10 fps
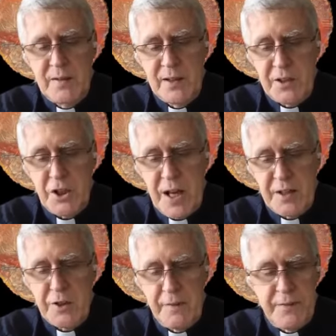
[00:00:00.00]
Such
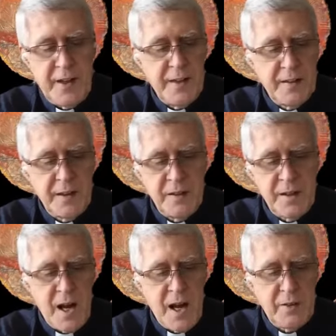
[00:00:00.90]
natural faith
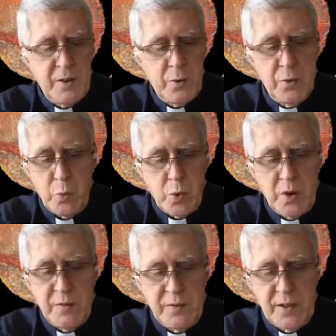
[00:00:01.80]
does not do the
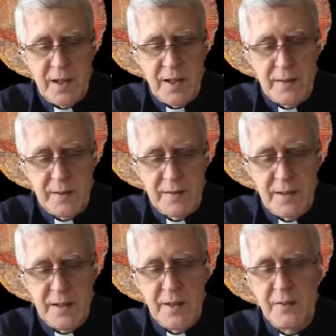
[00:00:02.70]
work of science.
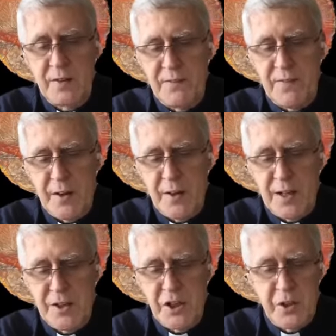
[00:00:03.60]
It is the
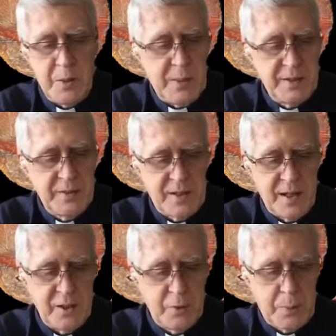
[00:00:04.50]
foundation that makes
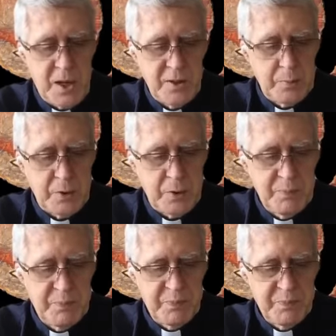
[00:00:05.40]
science possible.